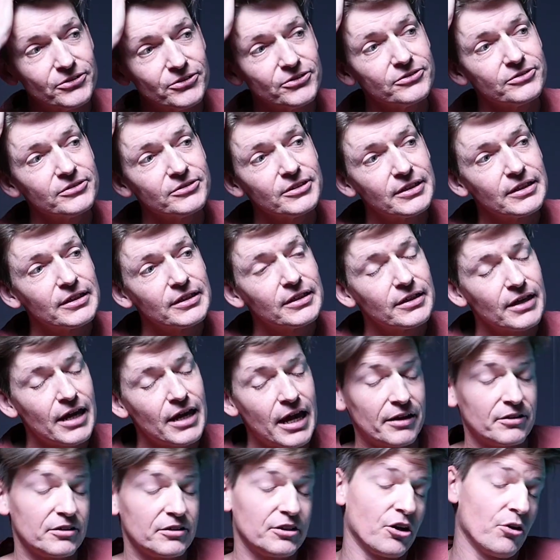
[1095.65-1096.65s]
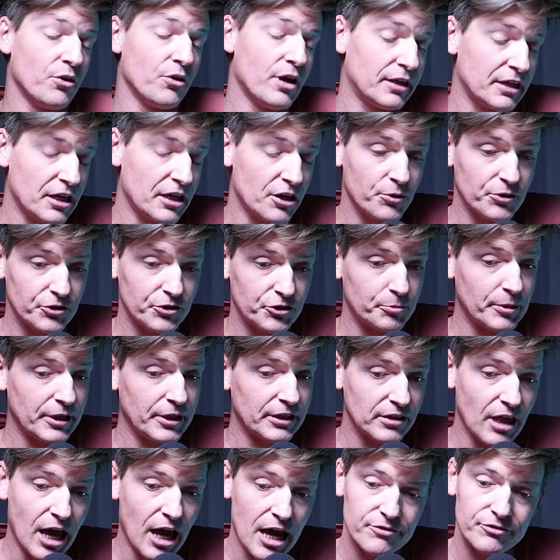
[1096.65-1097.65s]
Yeah. And you know, and here is
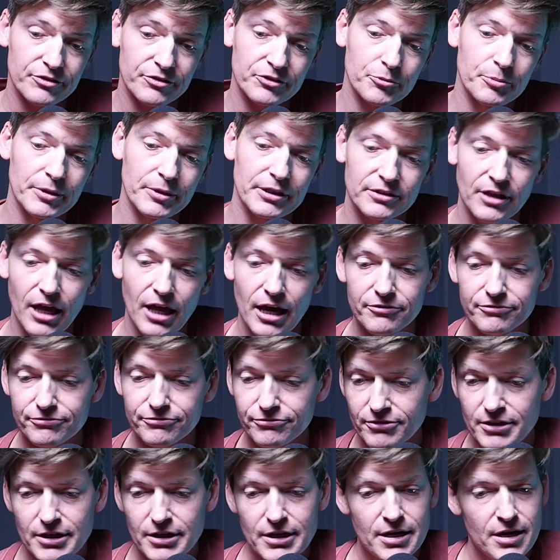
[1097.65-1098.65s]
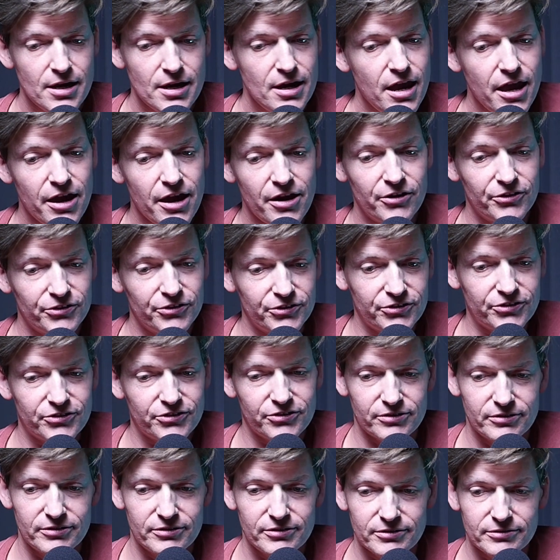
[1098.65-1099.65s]
Speak Life, and Speak Life
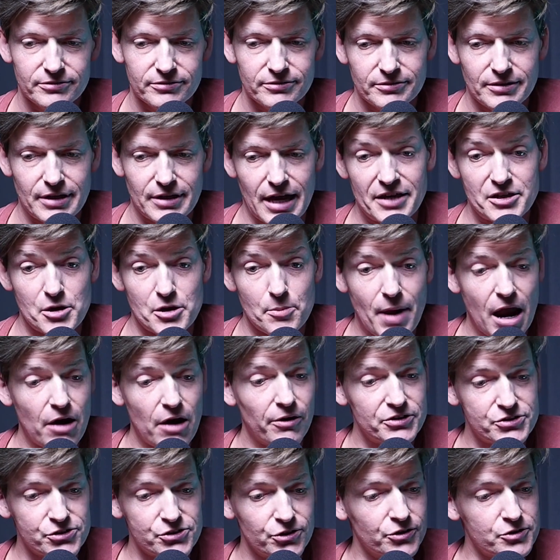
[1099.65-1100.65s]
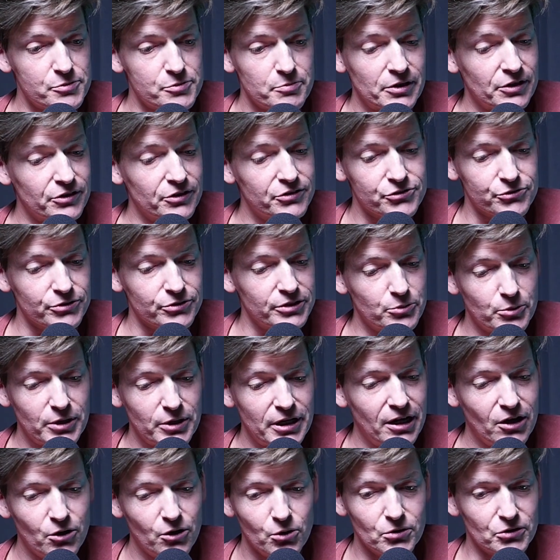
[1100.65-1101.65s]
is as a parachurch ministry,
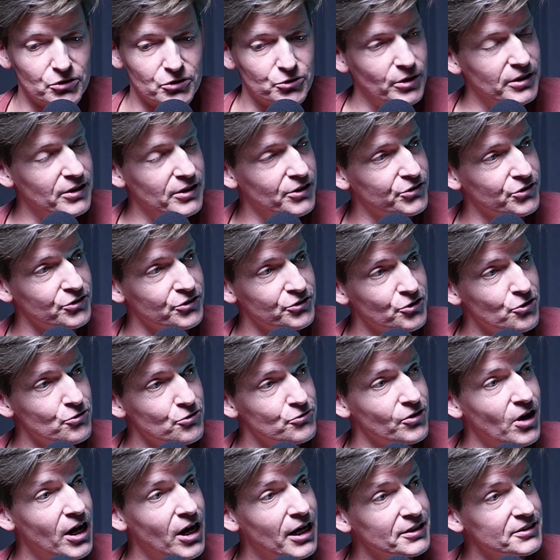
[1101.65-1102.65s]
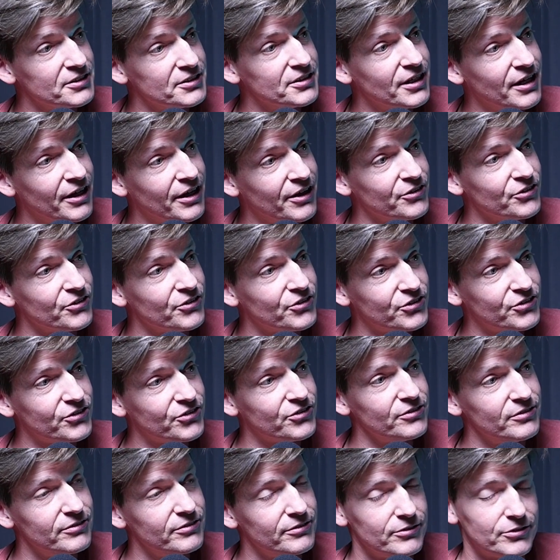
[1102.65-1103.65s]
we are all trellis and no vine, yeah. and
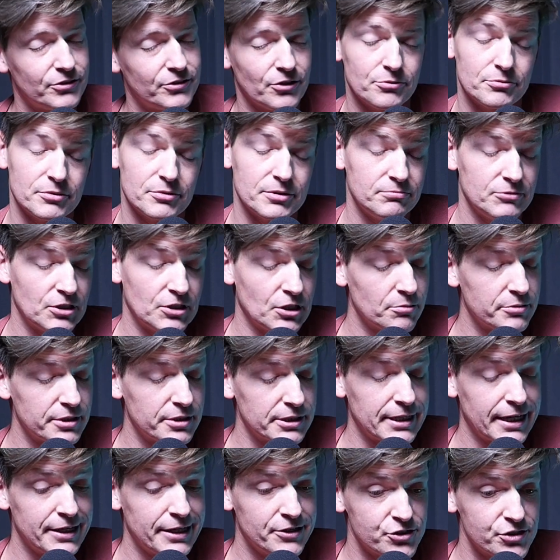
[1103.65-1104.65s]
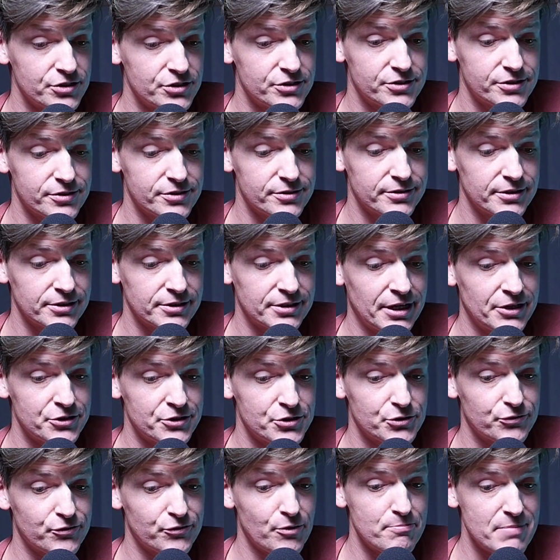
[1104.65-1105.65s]
so you know the mm. dangers, the
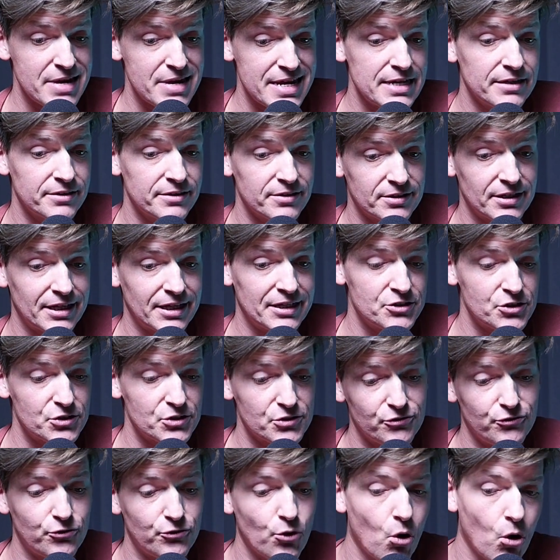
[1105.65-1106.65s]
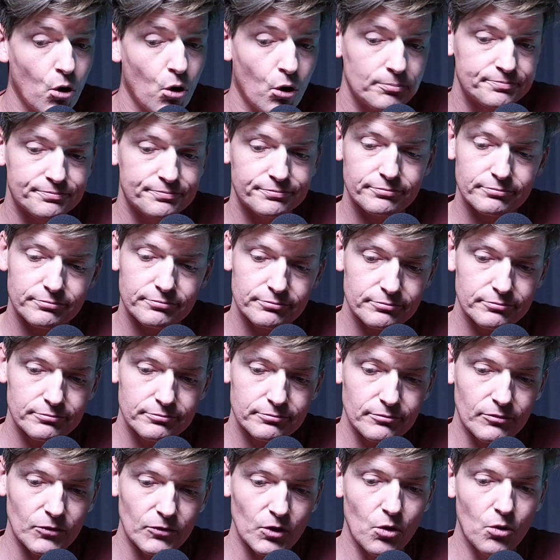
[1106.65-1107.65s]
dangers for me, and the dangers for
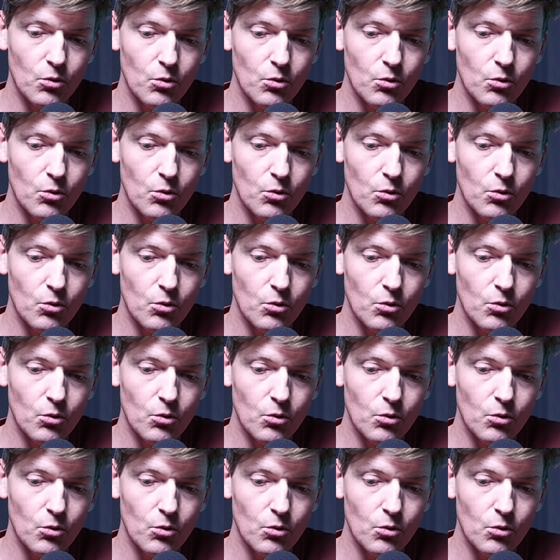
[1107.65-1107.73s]
yeah.